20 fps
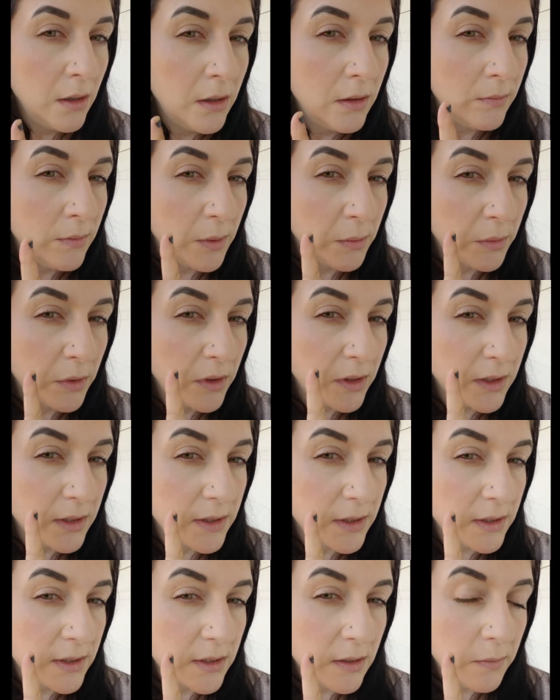Remember,
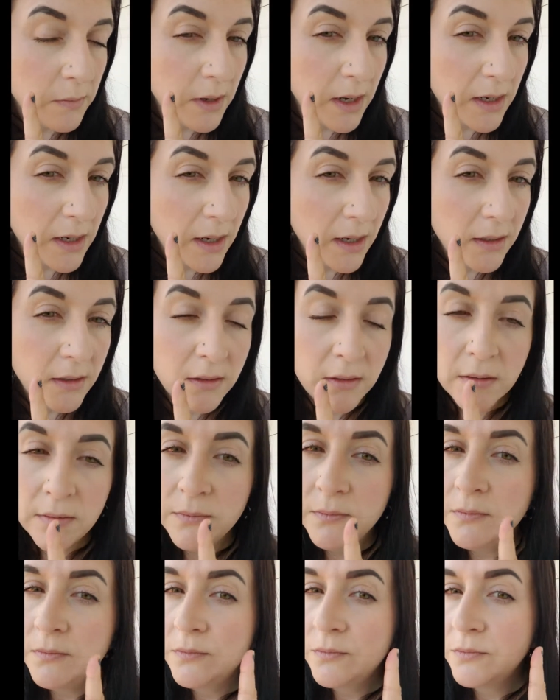this is the matte
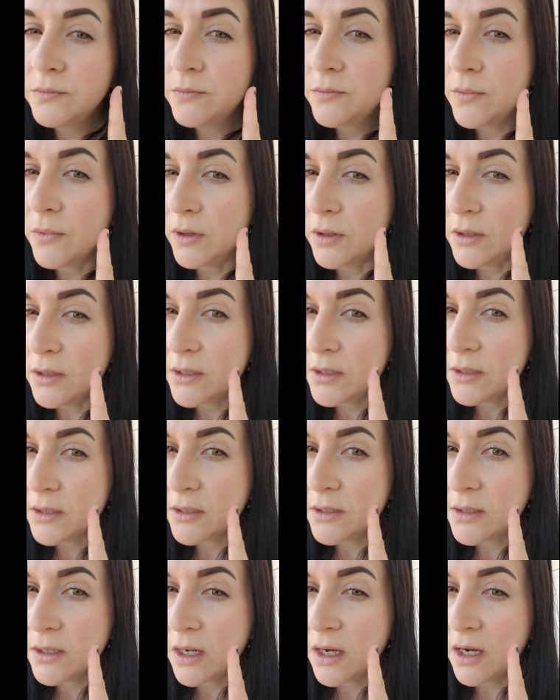and this
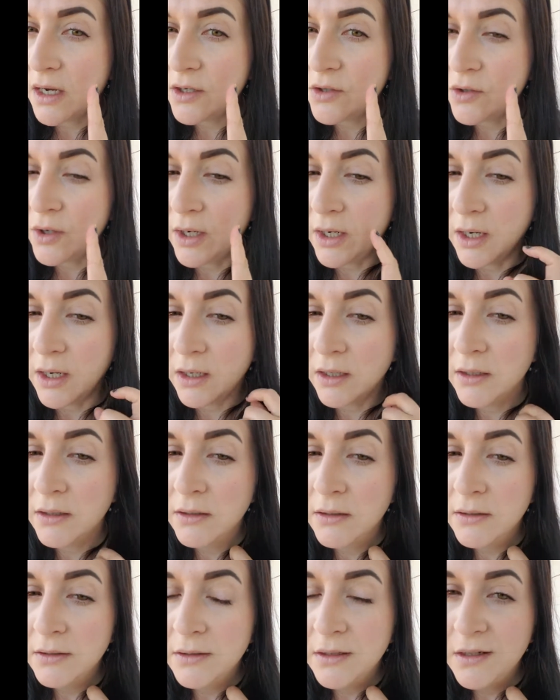is the hydrating.
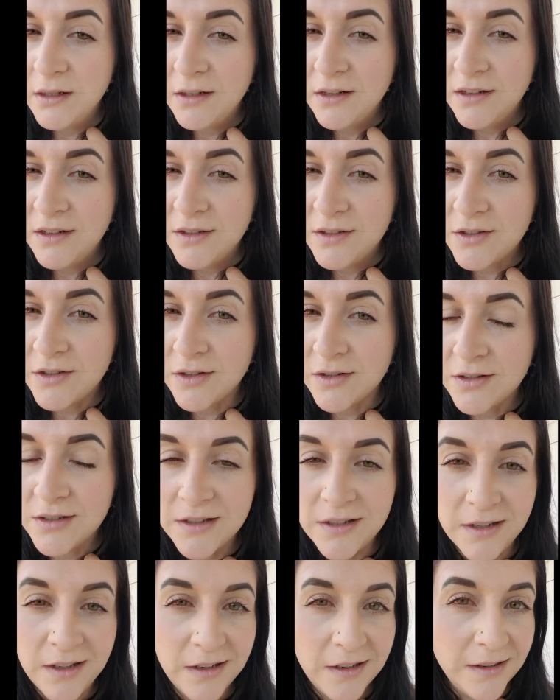So I'll
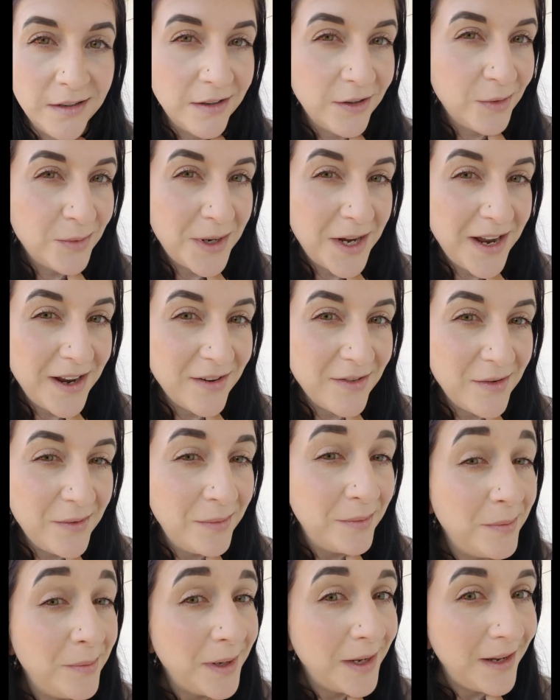see you in a little while.
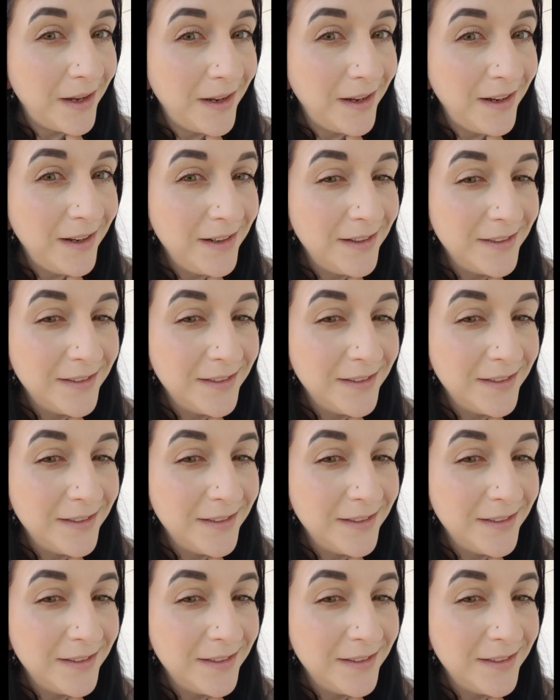Bye.